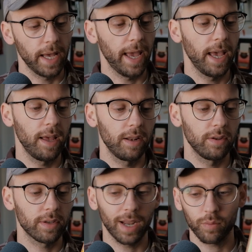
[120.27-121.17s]

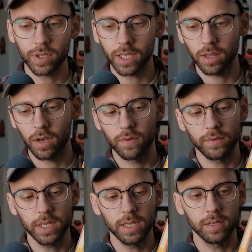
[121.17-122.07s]
And I really love
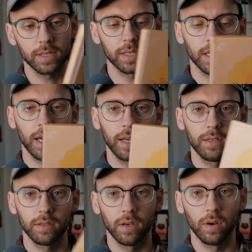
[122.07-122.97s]
the
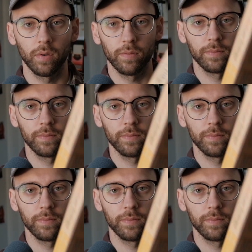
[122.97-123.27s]
design of